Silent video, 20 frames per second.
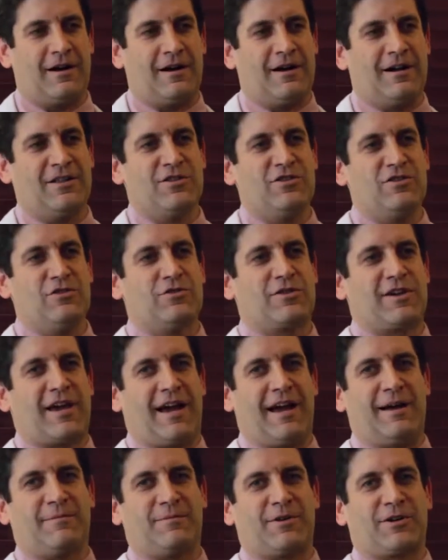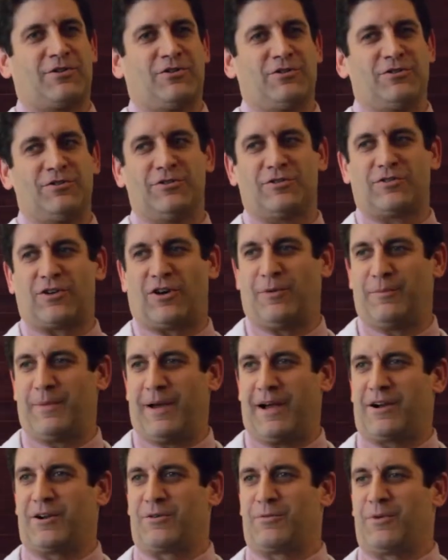a new camera crew who told me
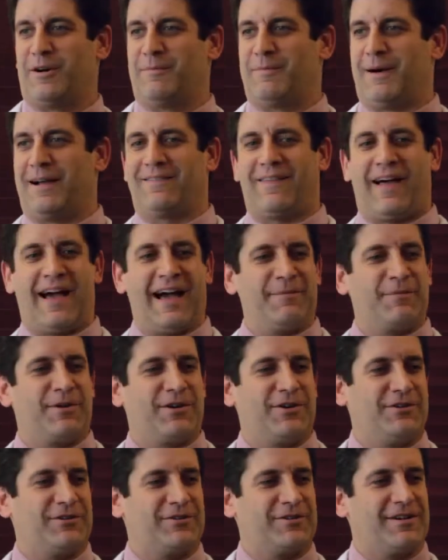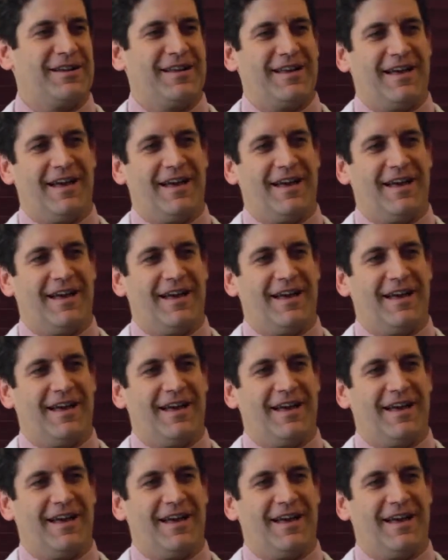I could wear my lab coat,